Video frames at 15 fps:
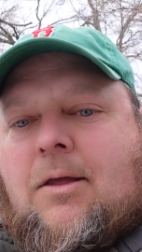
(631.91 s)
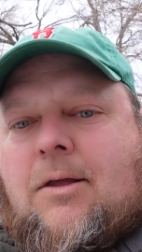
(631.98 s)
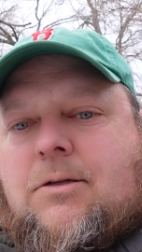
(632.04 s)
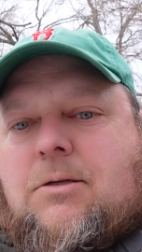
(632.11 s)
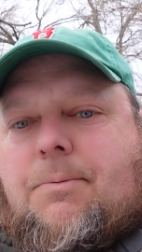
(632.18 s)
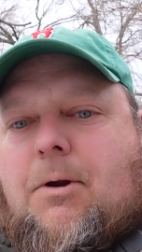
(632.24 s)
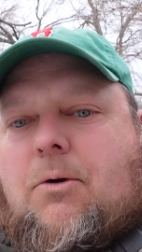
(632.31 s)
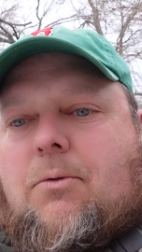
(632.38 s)

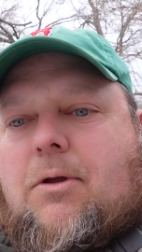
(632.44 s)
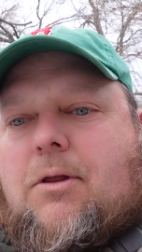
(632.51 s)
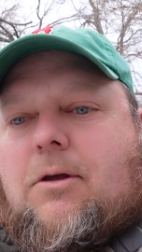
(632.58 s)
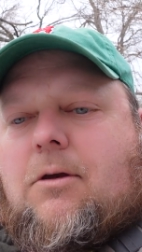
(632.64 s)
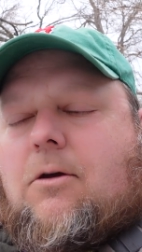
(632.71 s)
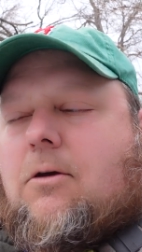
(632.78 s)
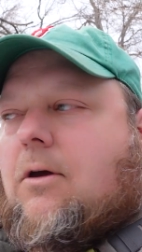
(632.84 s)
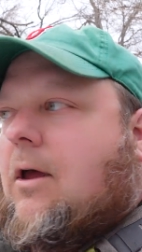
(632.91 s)
It's been a really
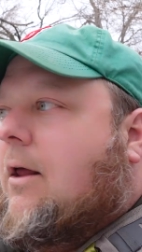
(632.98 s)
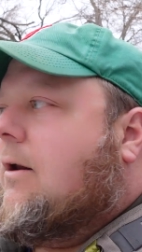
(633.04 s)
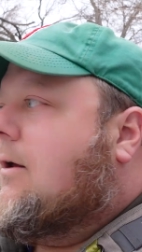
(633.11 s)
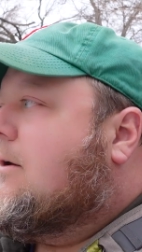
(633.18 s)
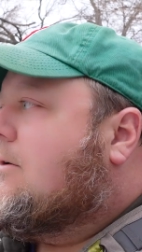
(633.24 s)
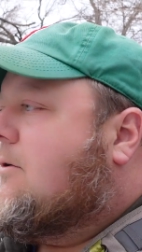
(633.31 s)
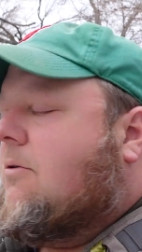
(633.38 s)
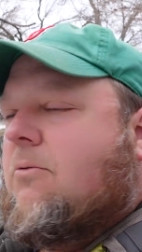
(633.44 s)
kind
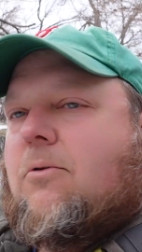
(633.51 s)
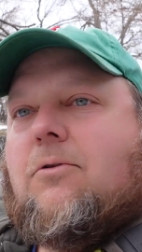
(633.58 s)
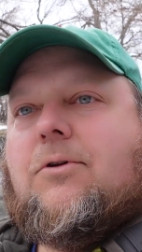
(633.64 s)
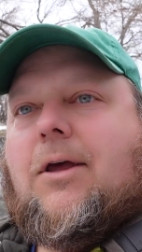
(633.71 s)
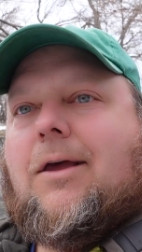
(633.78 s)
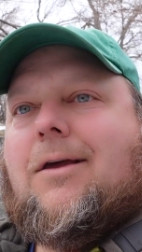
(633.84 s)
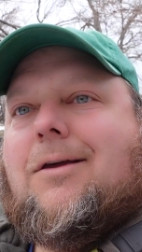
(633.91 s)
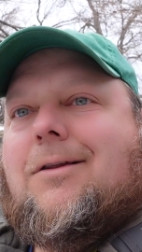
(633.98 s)
of cool
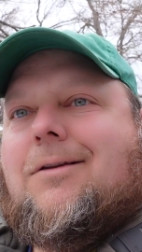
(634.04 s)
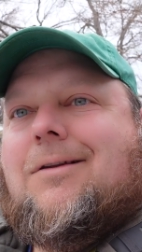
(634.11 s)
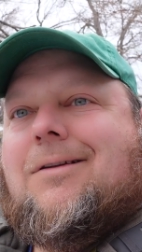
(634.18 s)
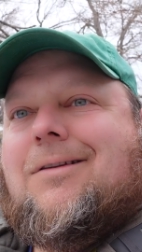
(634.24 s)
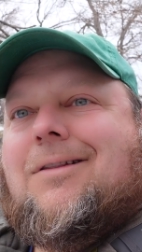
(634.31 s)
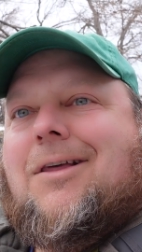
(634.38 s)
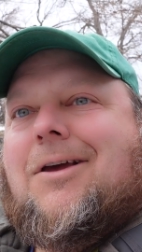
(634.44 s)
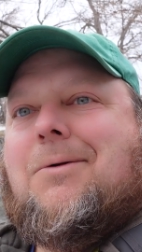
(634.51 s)
day in
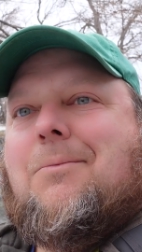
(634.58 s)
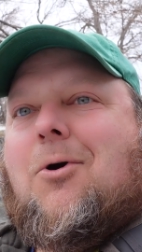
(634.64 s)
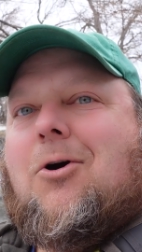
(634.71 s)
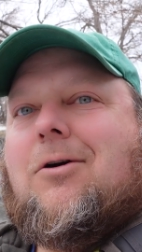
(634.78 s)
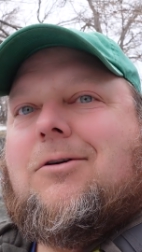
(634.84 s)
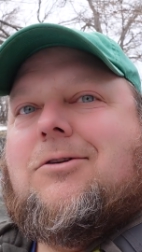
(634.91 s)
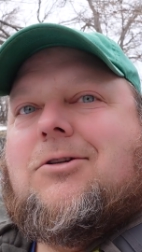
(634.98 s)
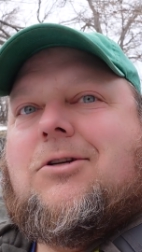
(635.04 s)
late
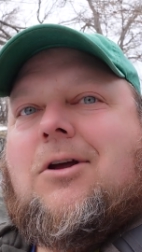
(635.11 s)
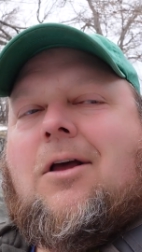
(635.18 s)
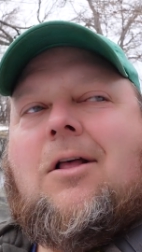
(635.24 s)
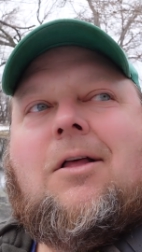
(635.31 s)
March